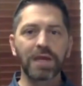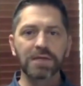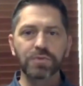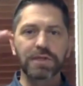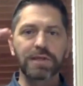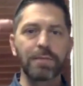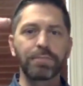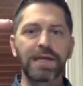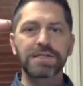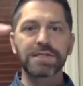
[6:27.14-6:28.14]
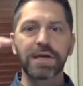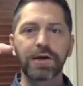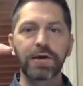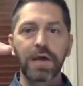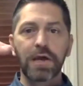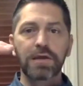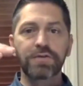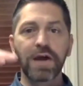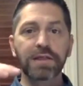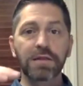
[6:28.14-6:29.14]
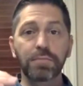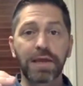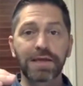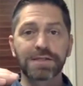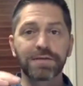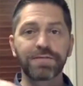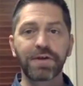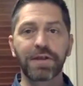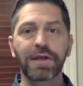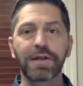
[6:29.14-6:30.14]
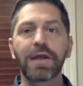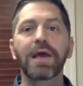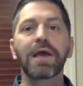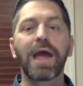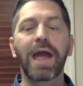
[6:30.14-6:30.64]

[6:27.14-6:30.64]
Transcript: because when the template's there, you've got the blanks to fill in,